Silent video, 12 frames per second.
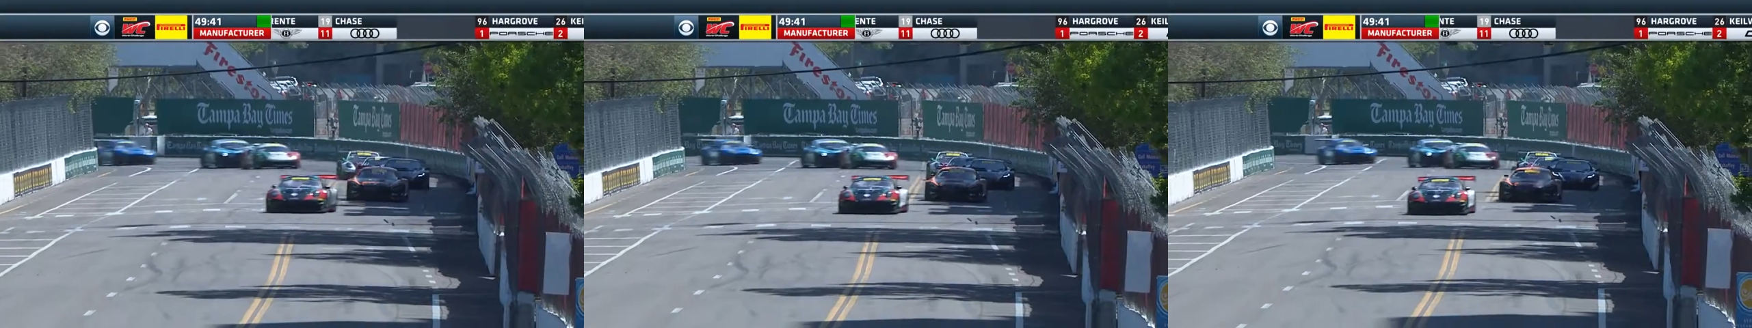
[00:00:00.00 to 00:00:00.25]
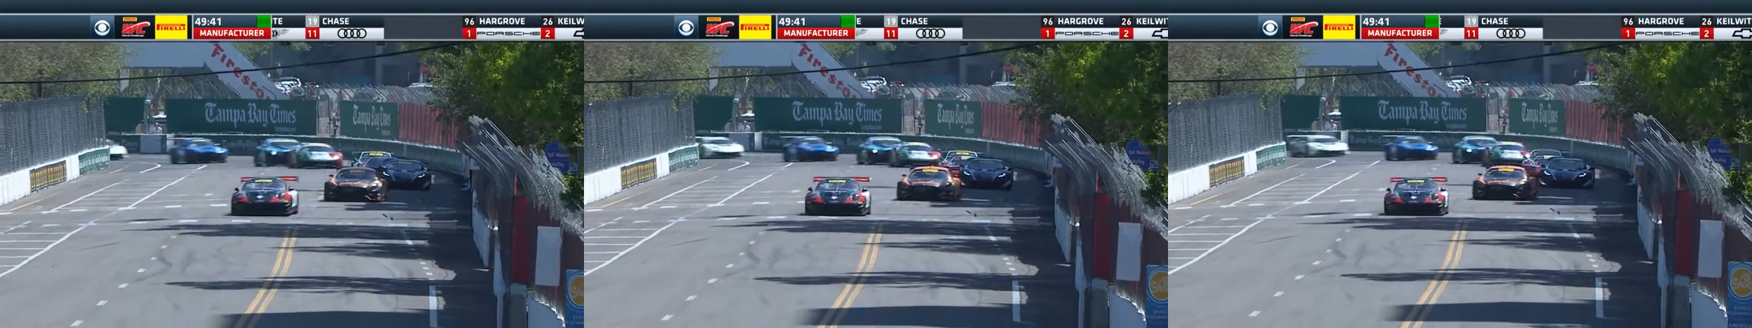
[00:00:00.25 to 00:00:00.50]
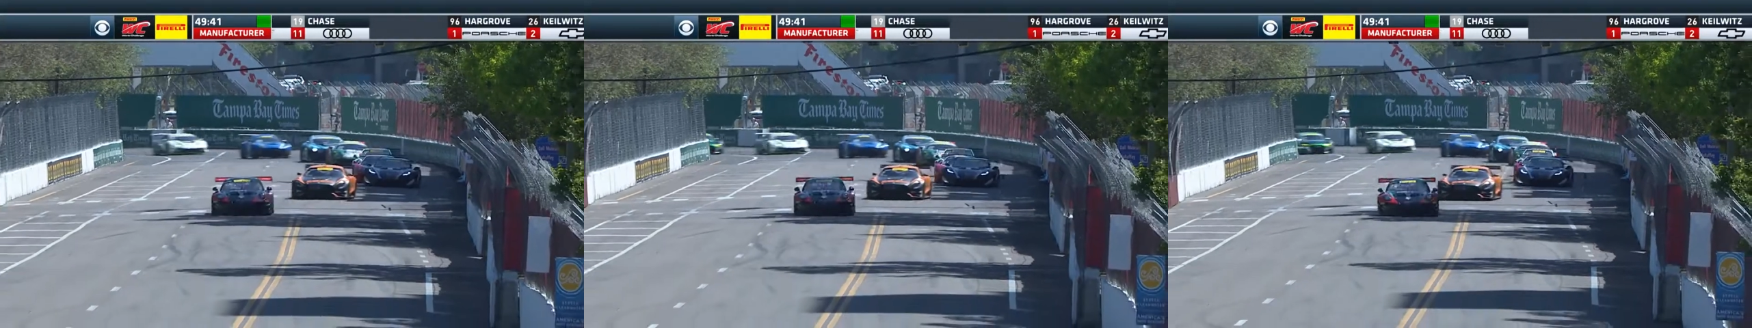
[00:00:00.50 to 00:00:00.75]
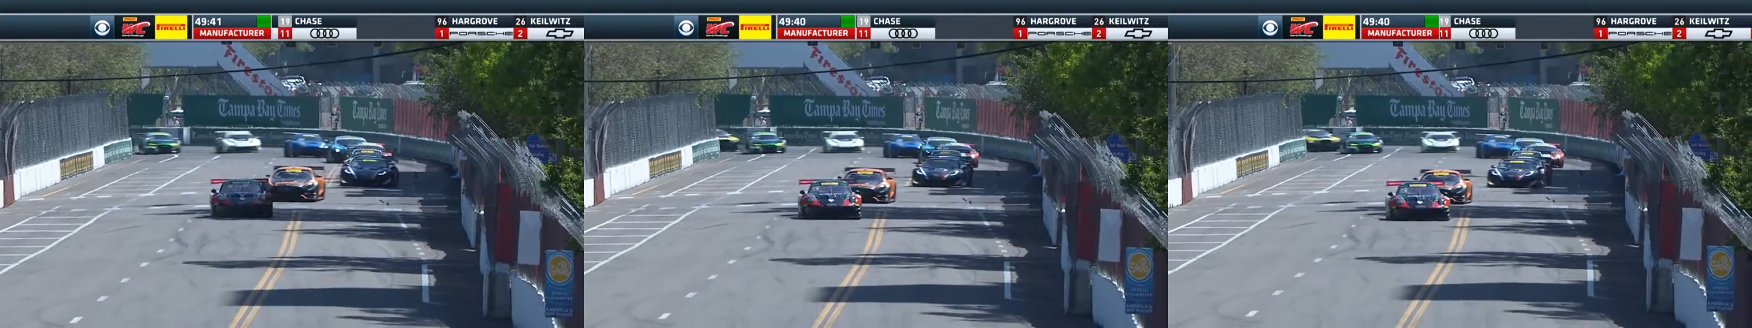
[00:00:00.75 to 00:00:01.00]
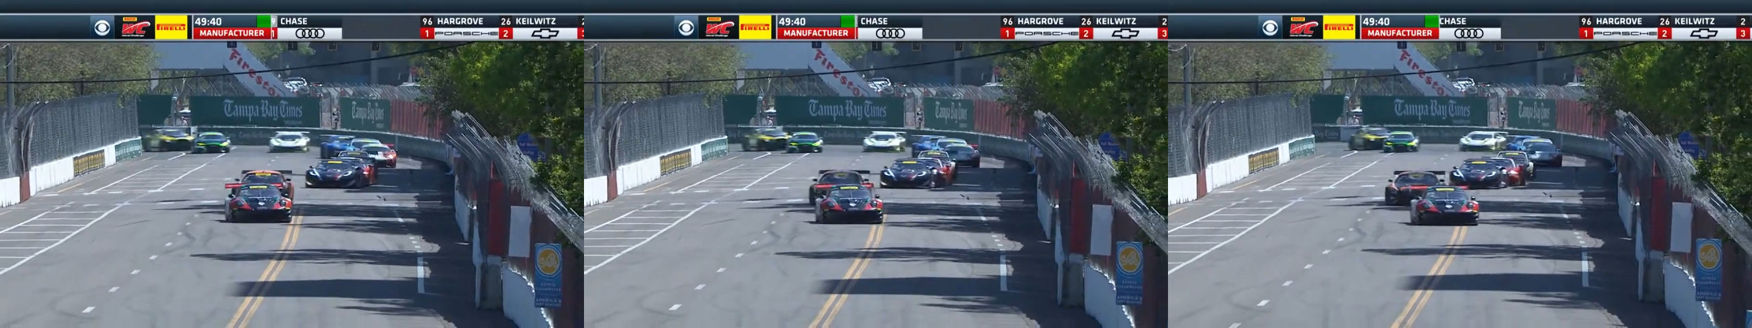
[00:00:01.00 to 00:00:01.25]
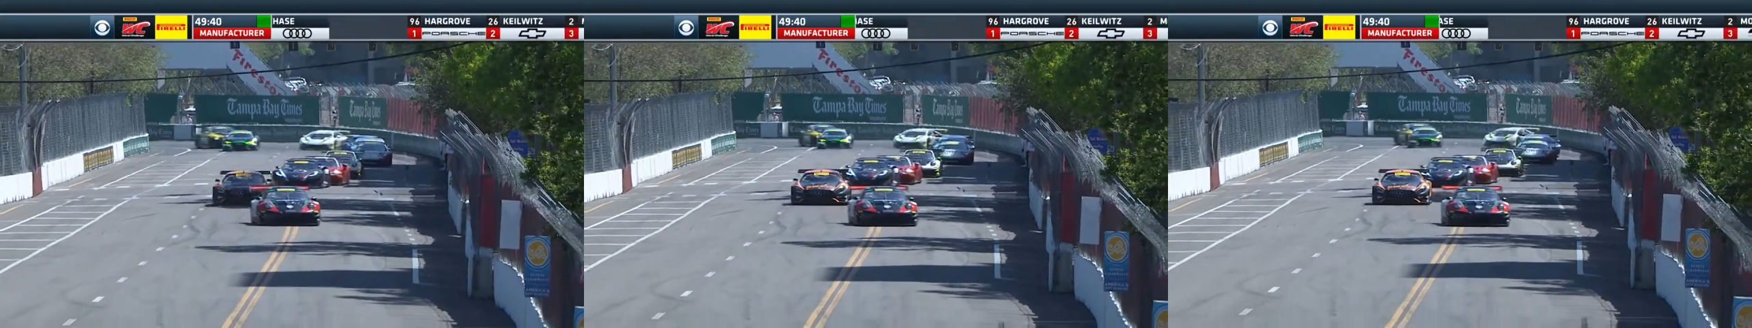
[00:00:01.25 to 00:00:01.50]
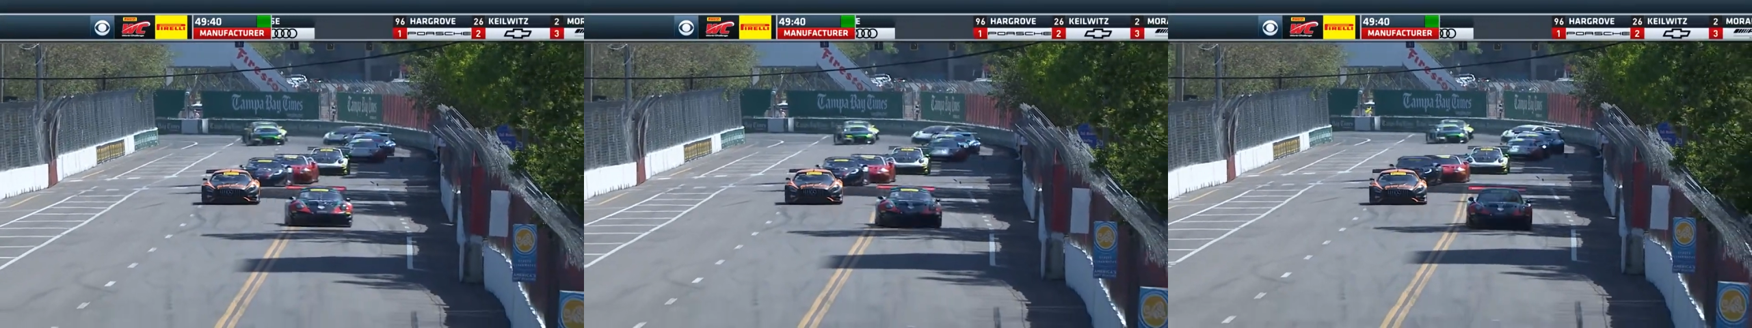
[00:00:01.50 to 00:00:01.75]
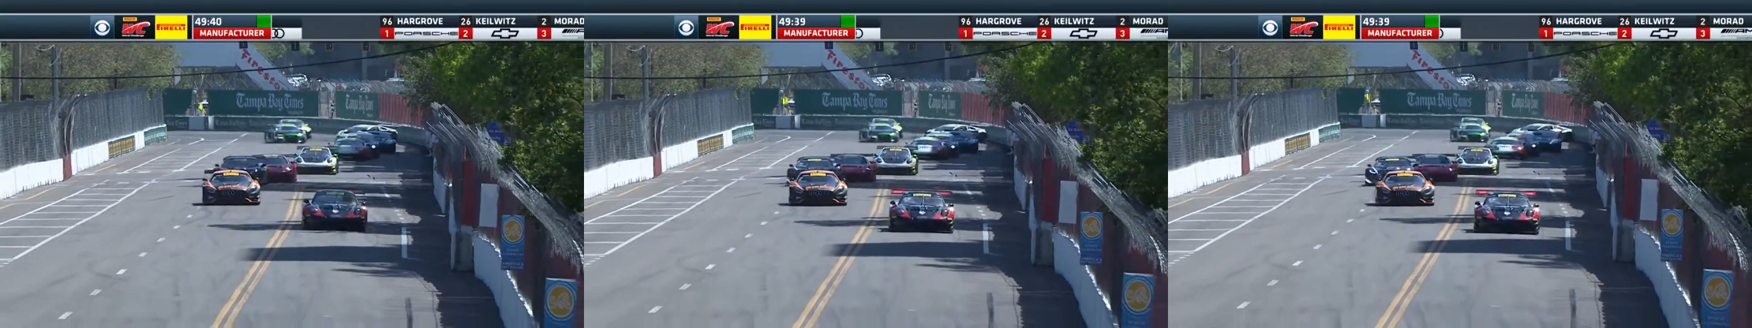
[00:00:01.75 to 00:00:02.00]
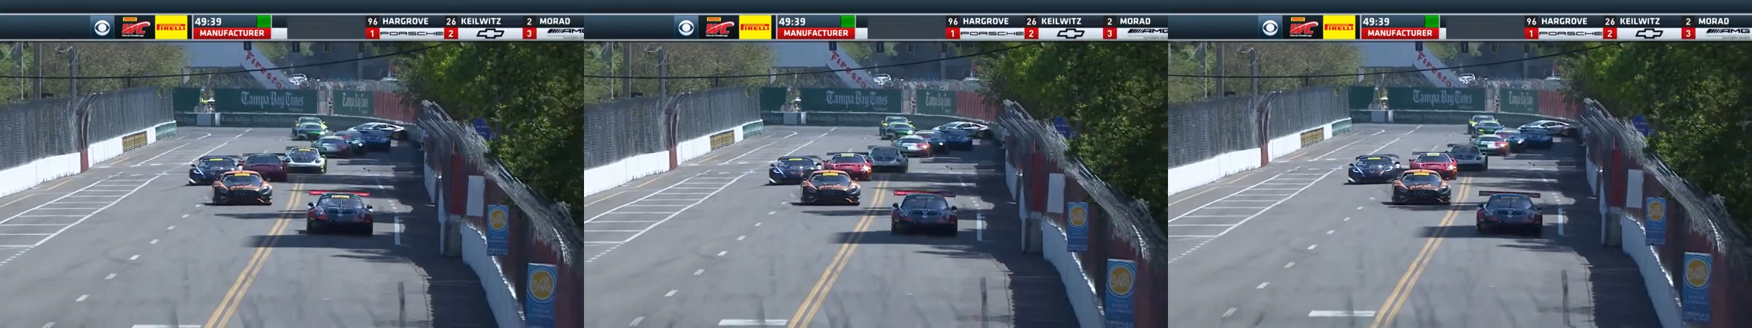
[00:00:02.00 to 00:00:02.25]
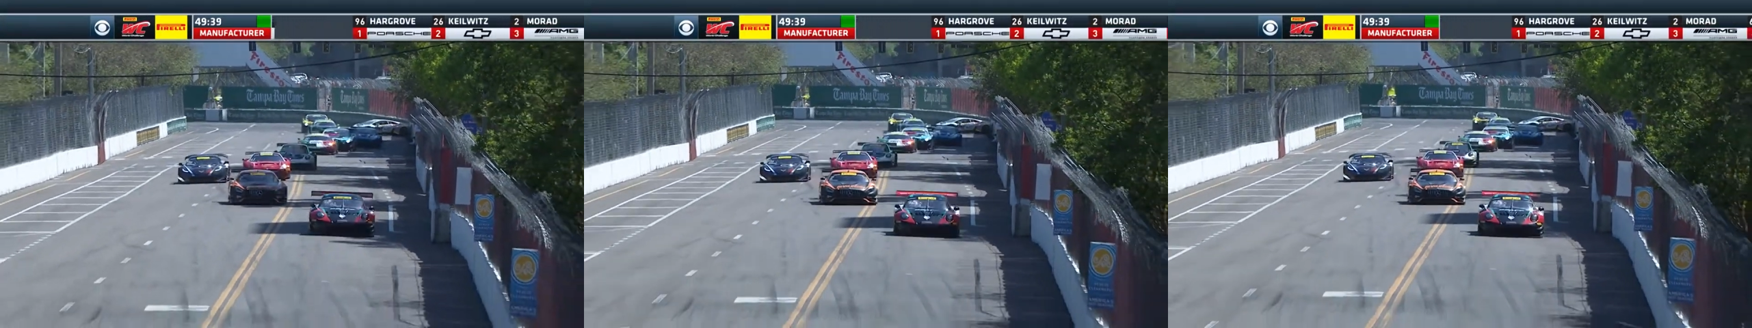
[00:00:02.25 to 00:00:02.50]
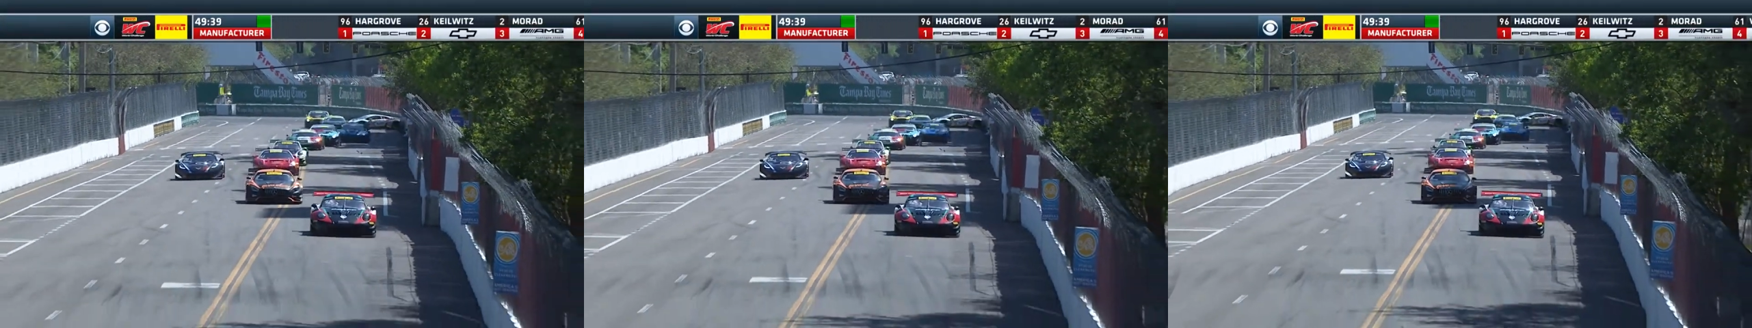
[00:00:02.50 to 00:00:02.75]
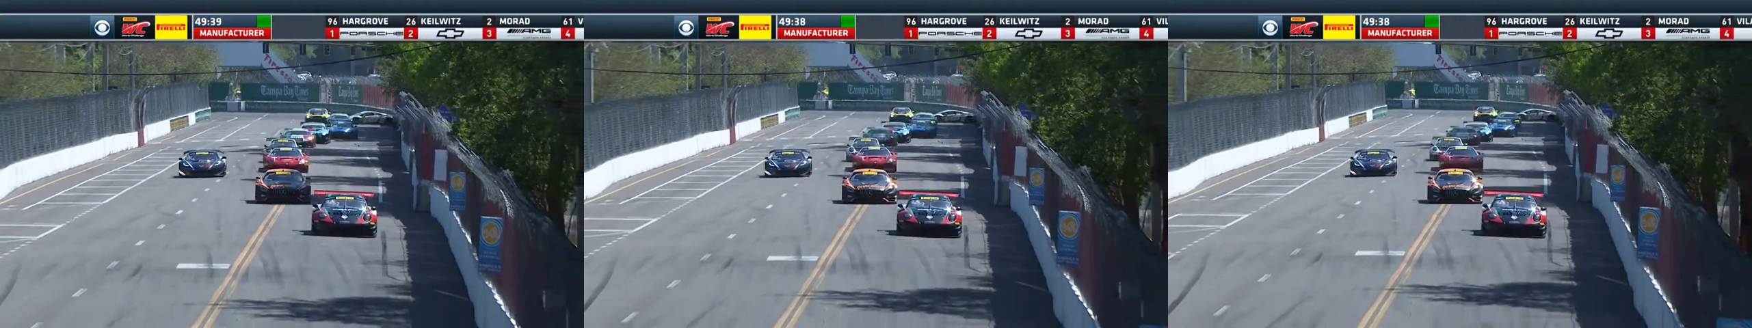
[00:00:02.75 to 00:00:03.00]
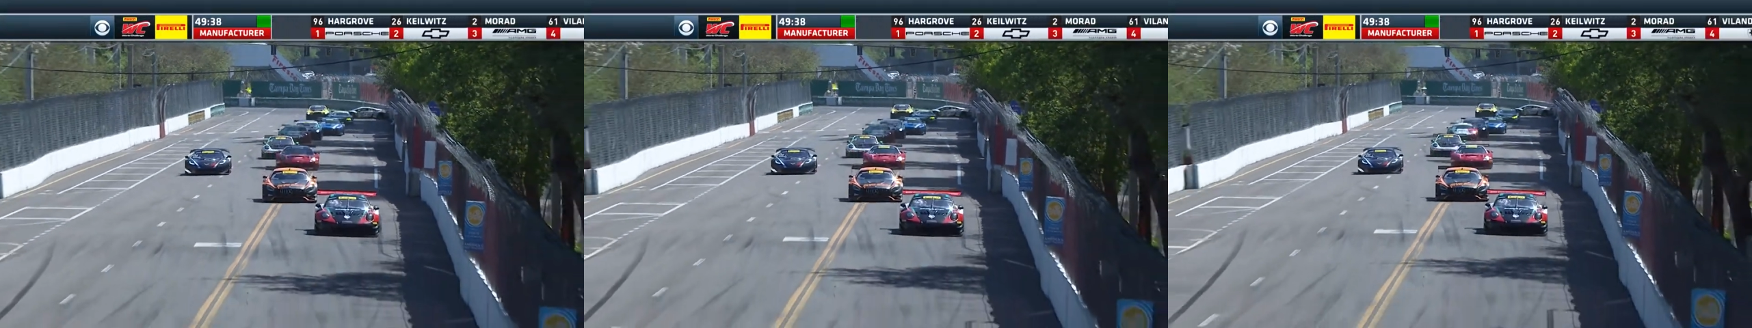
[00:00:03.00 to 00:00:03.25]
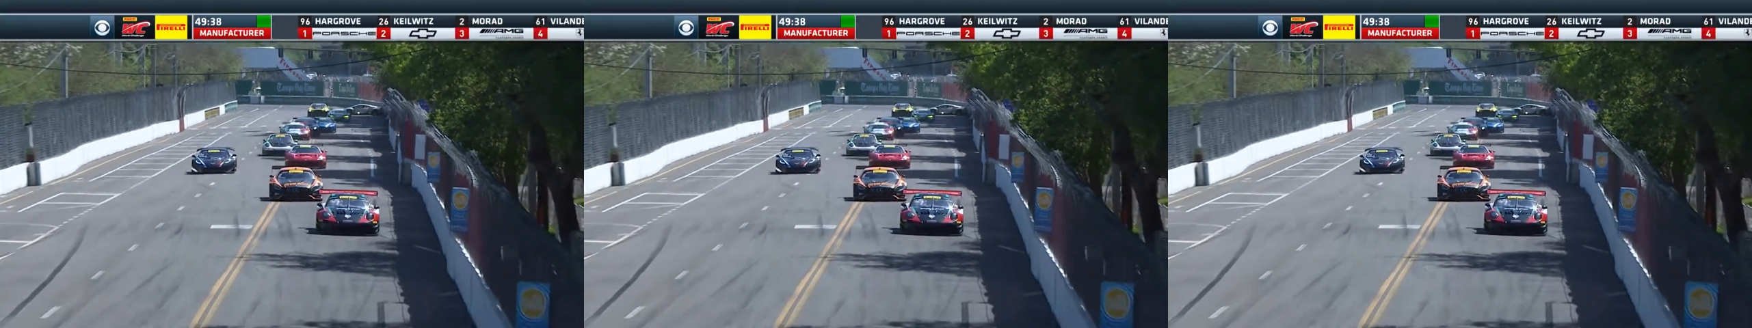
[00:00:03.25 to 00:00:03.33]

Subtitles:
(no speaker visible)